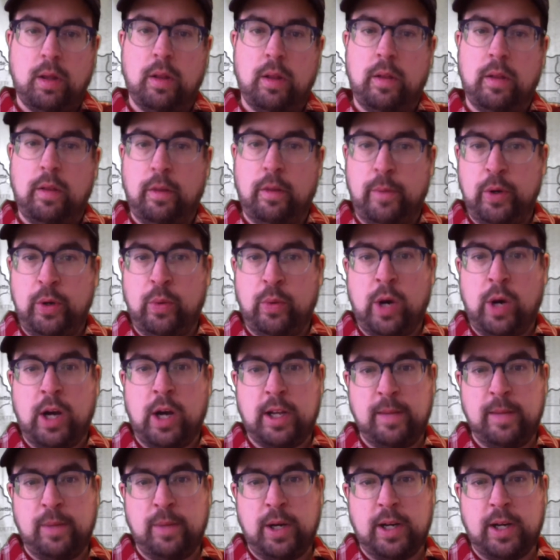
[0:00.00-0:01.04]
The Milwaukee
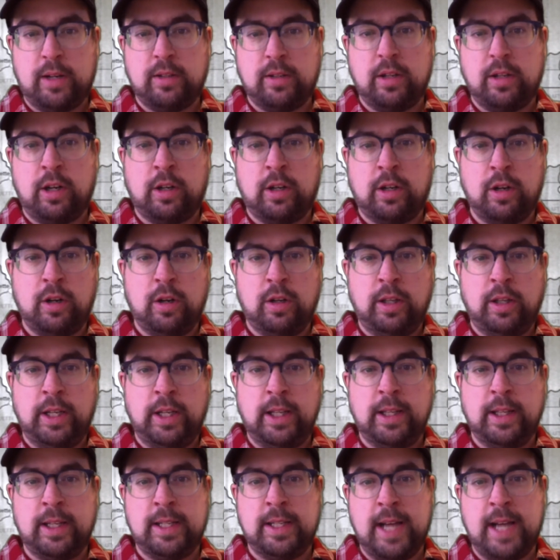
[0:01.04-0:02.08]
Bucks are currently
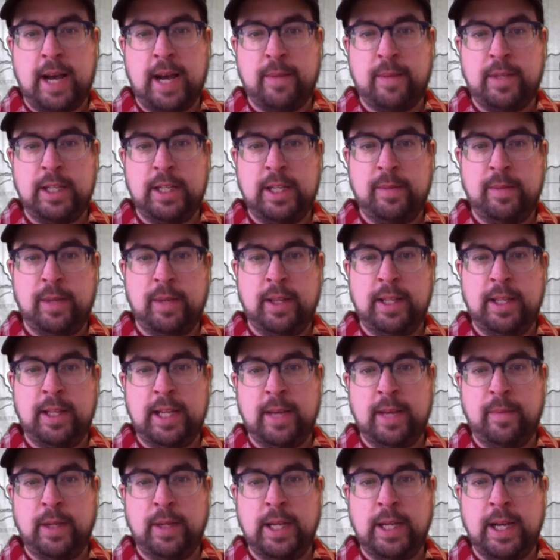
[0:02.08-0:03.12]
the top team in the
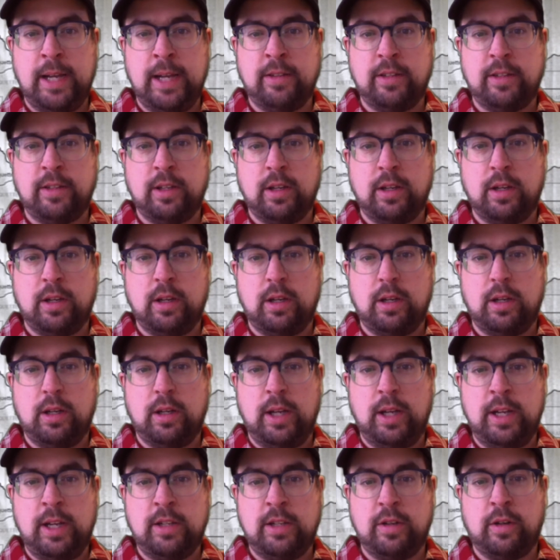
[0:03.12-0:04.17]
NBA's
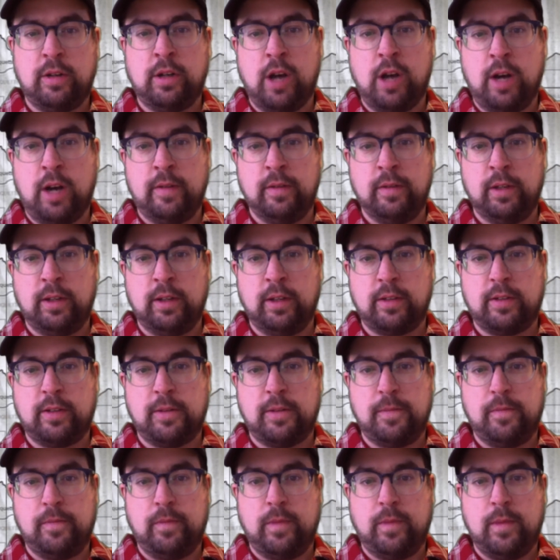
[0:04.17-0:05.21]
Eastern Conference.
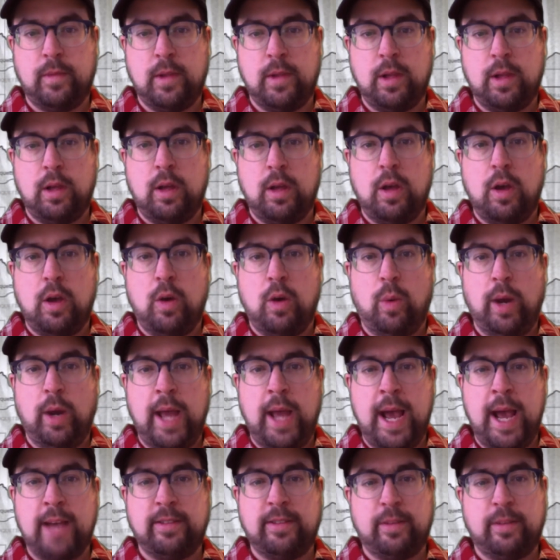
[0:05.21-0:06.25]
When
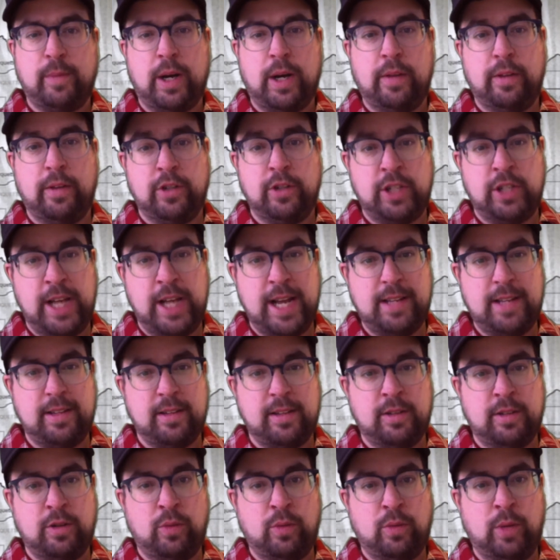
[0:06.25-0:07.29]
asked about their chances
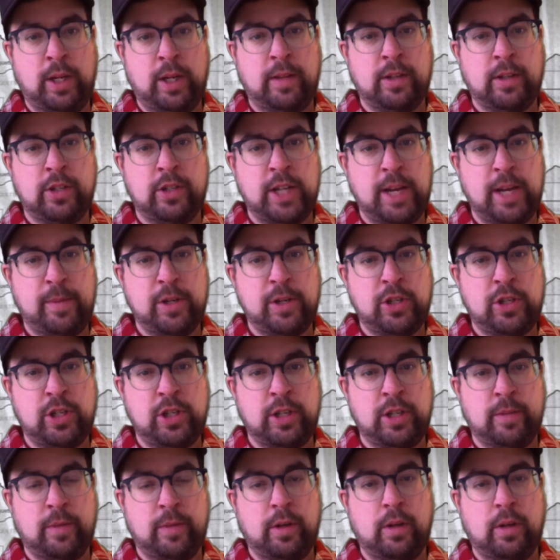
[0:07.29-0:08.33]
to win the
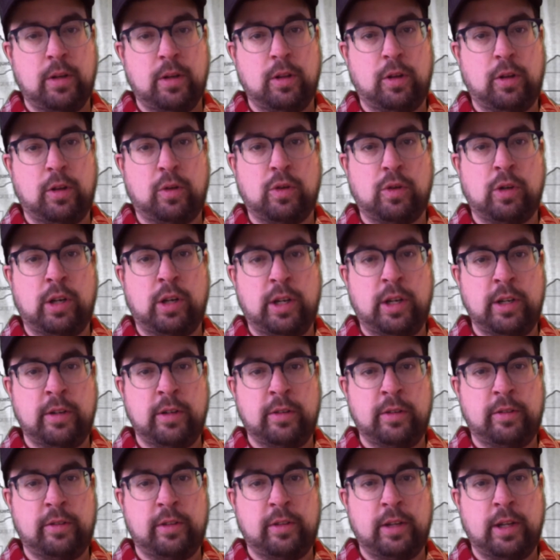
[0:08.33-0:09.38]
championship, local
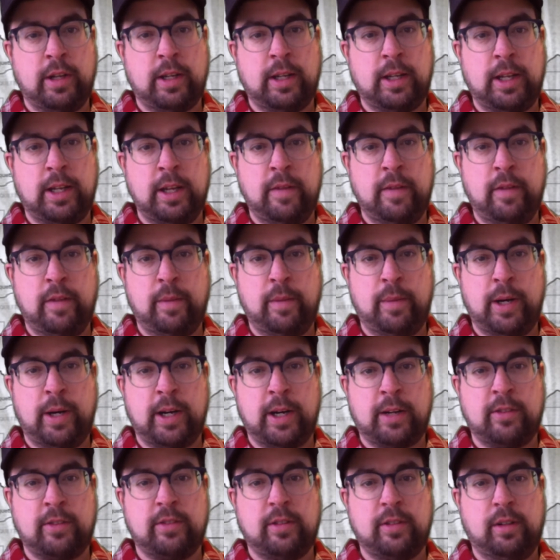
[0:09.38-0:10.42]
hunters give the
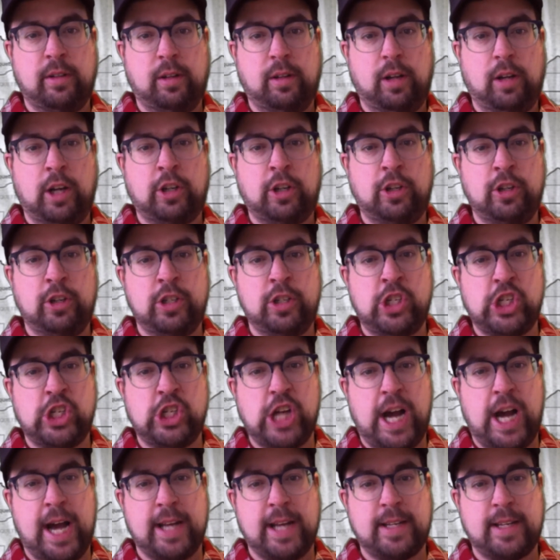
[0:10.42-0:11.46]
Bucks a good
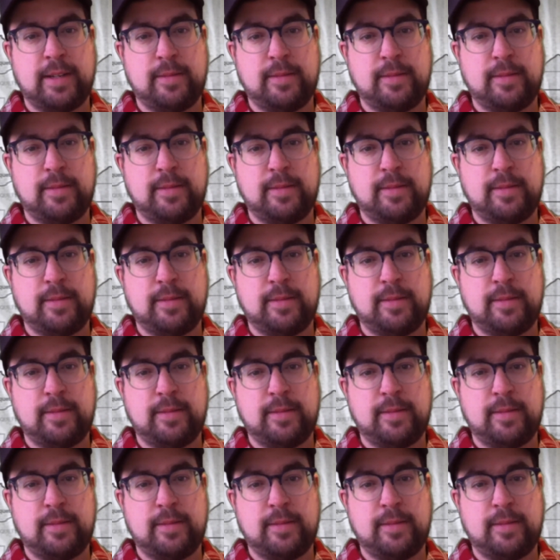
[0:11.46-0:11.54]
shot.